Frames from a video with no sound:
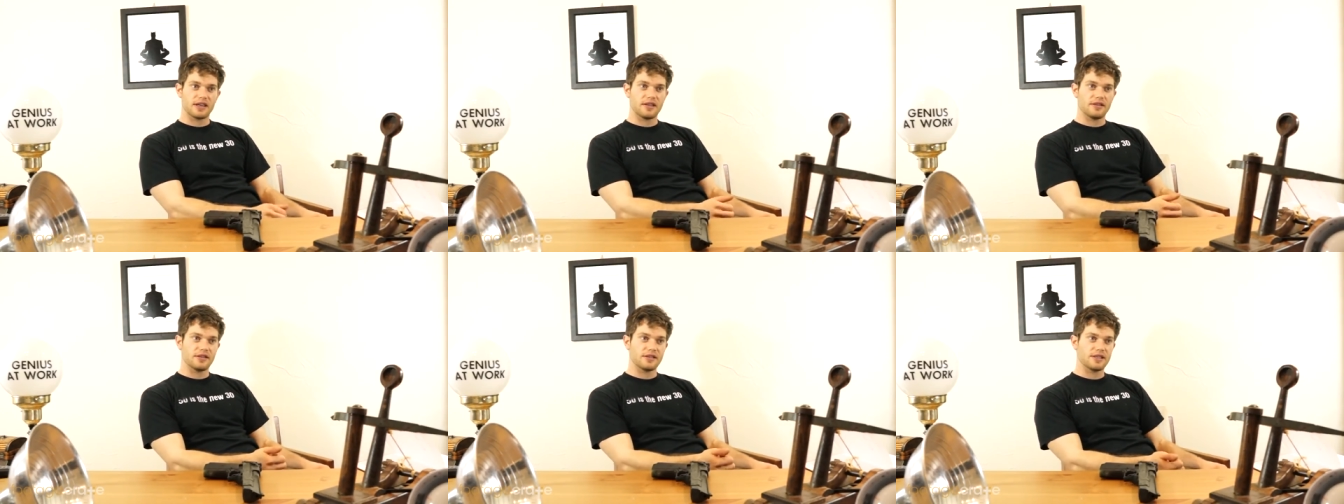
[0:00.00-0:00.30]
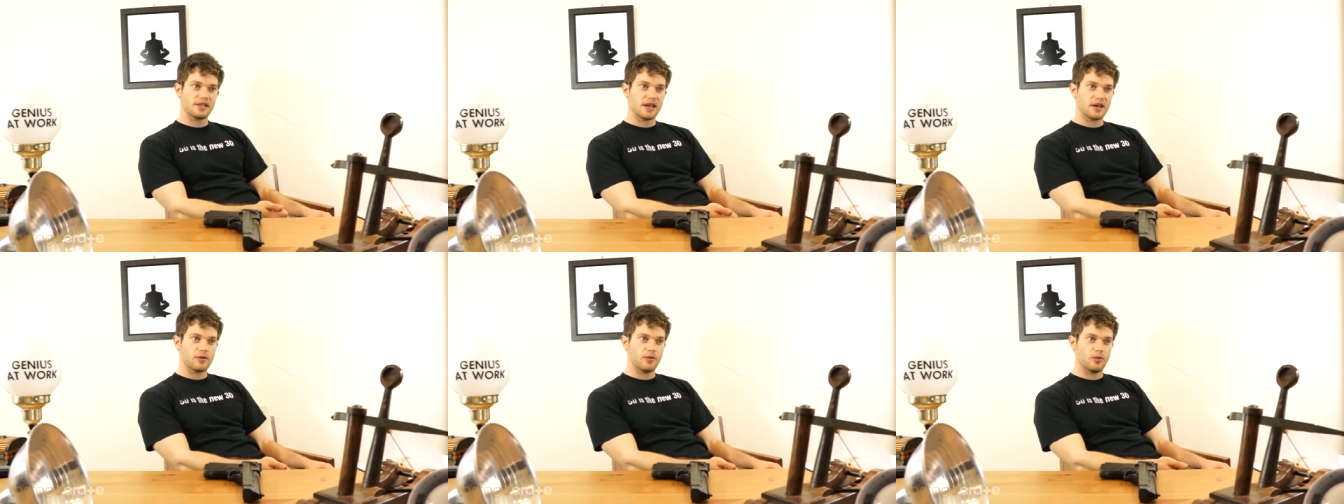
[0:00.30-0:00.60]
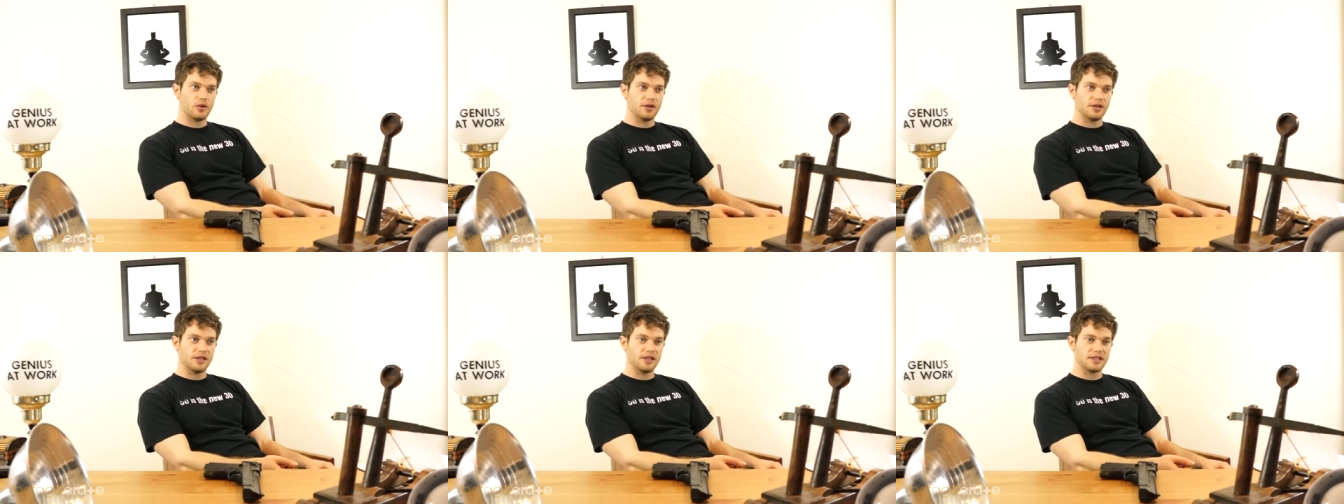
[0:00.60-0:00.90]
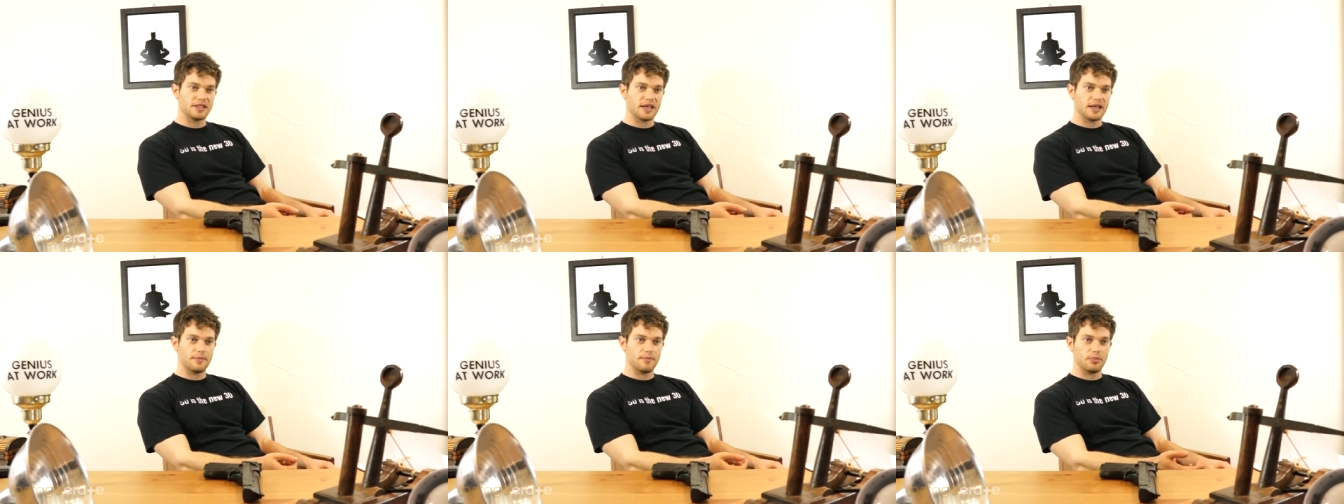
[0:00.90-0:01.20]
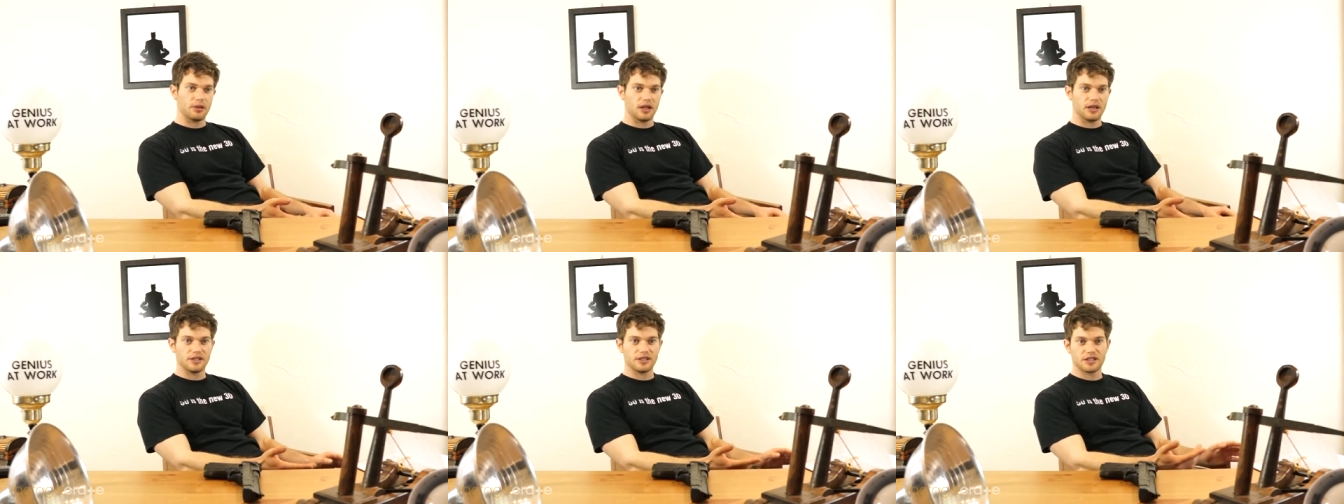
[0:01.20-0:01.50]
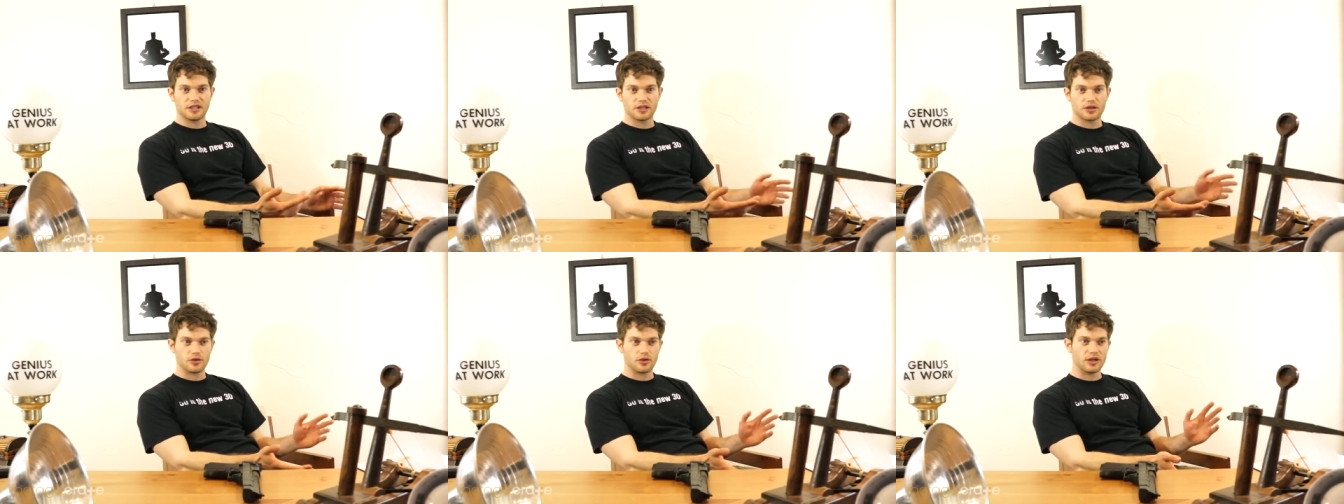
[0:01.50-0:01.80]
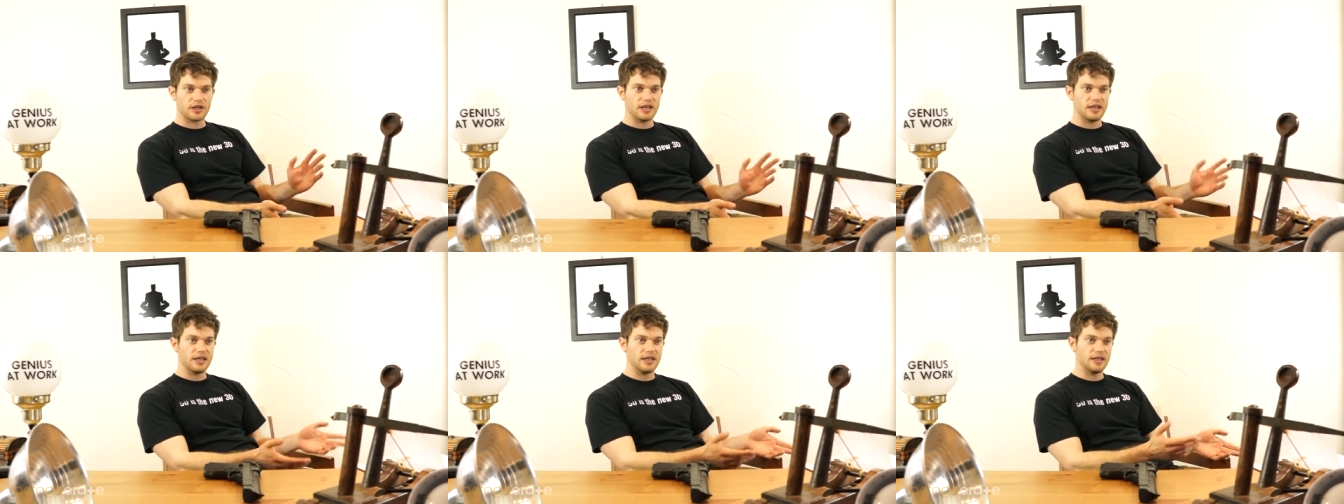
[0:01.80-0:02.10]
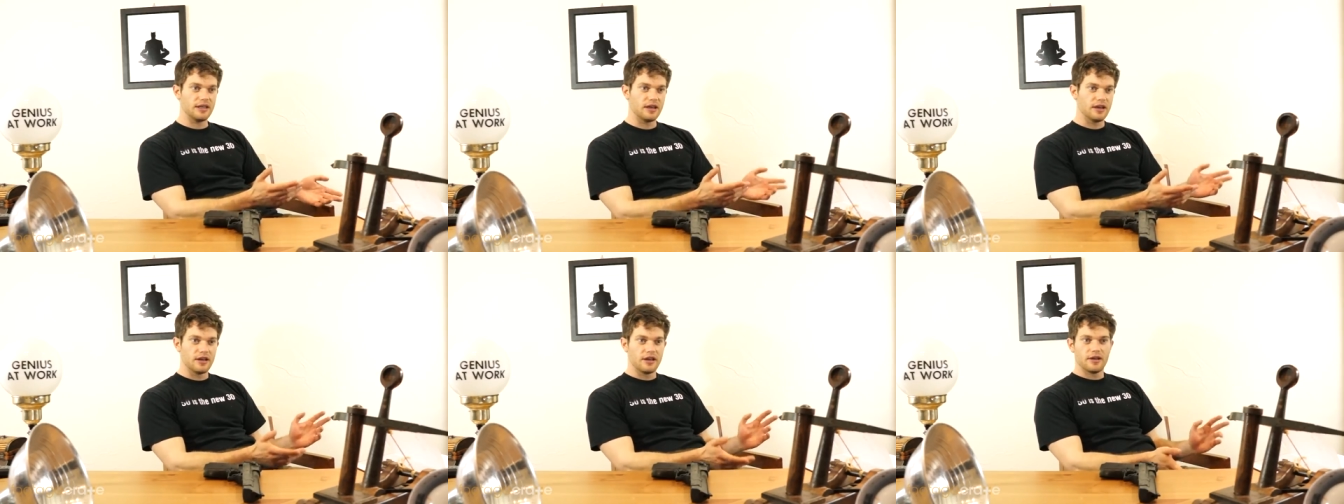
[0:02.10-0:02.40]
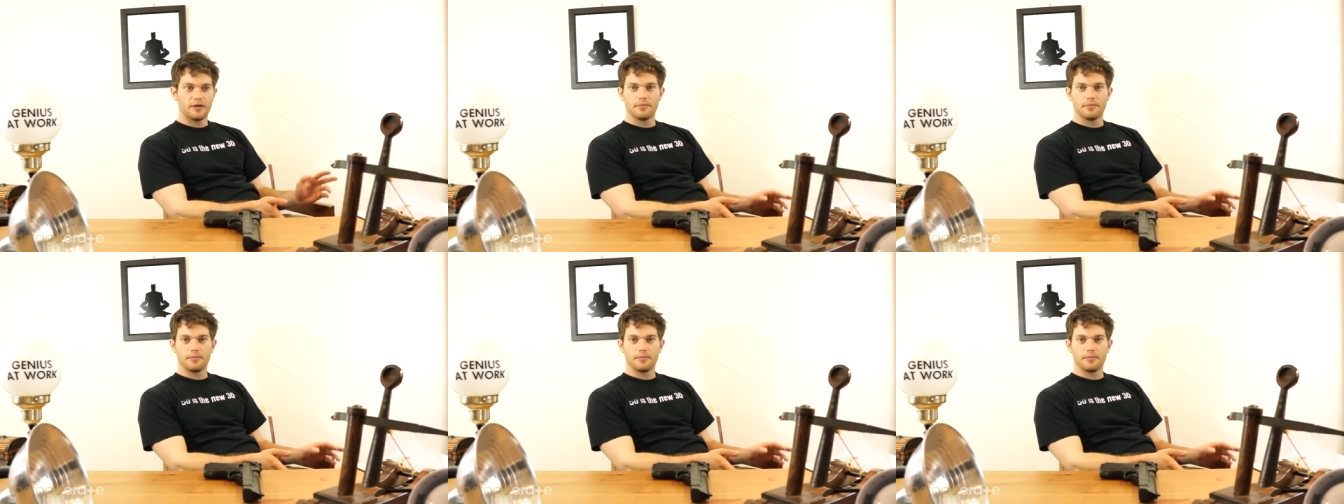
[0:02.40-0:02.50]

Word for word: and the second one is a blood screen